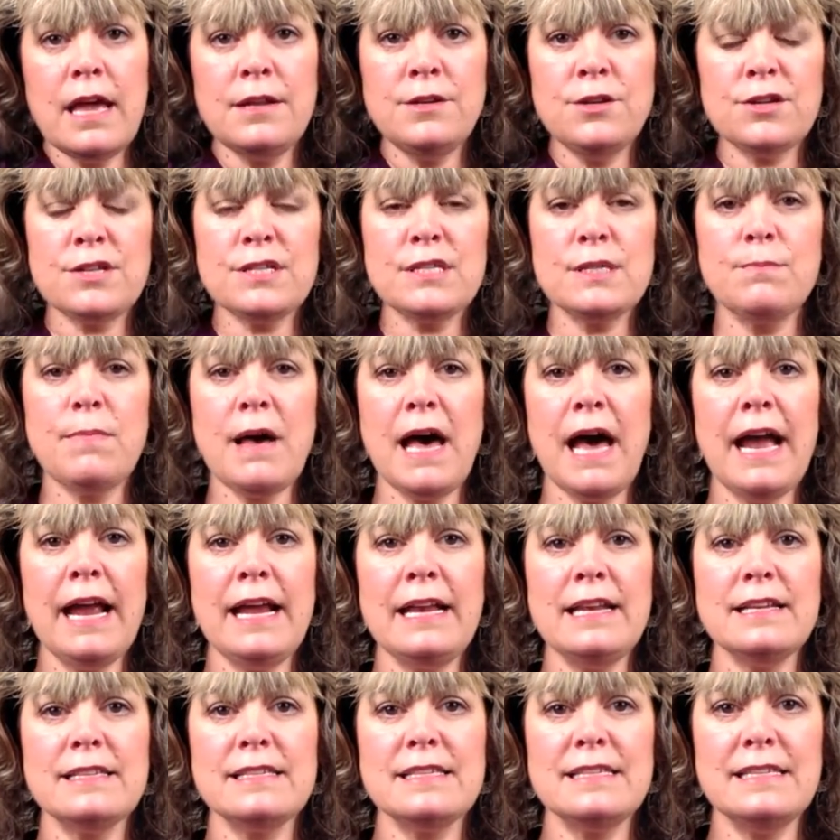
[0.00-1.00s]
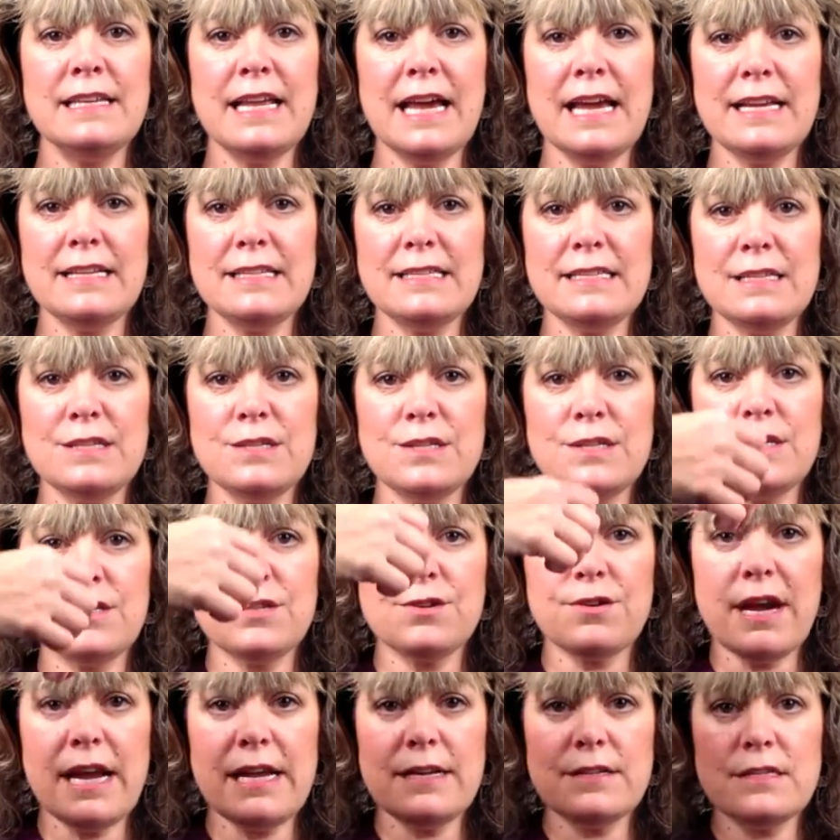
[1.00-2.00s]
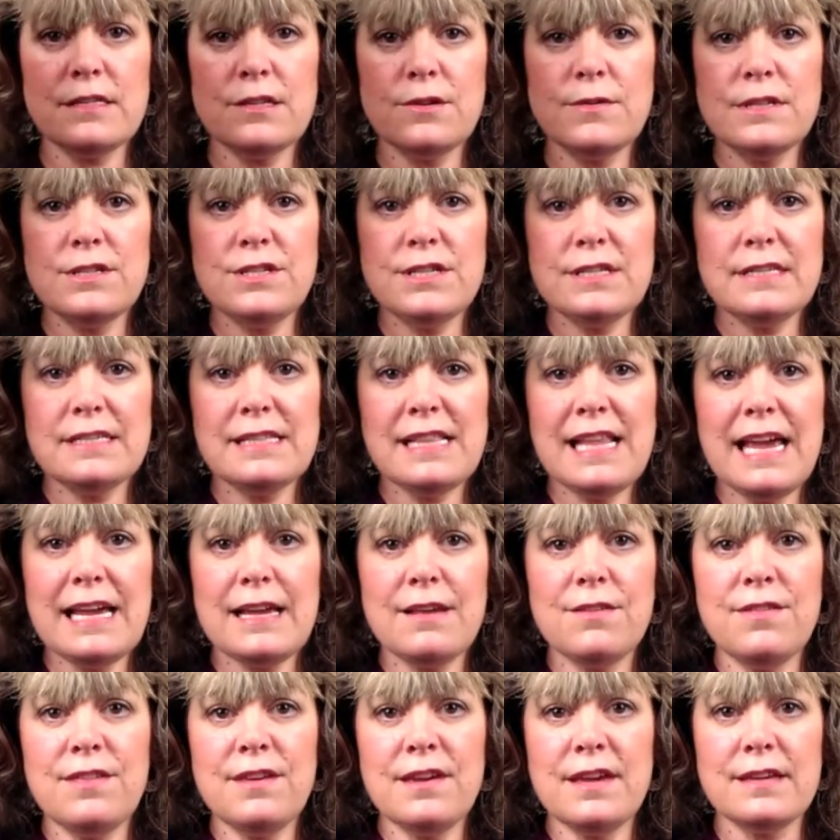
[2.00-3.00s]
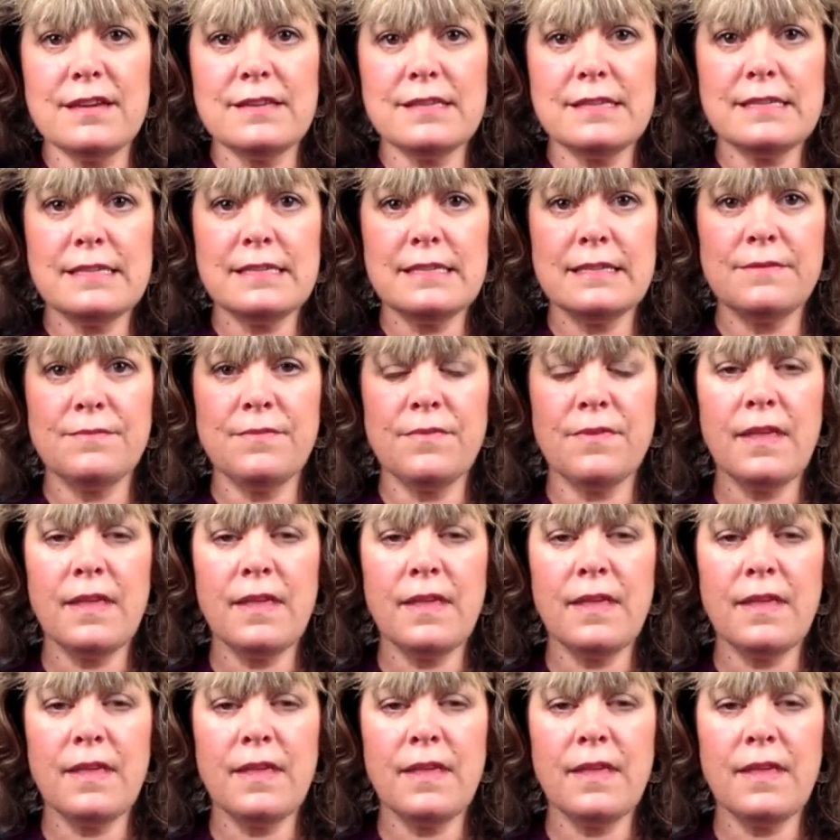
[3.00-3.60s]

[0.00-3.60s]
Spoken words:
and your spine is nice and straight. So it's just like this.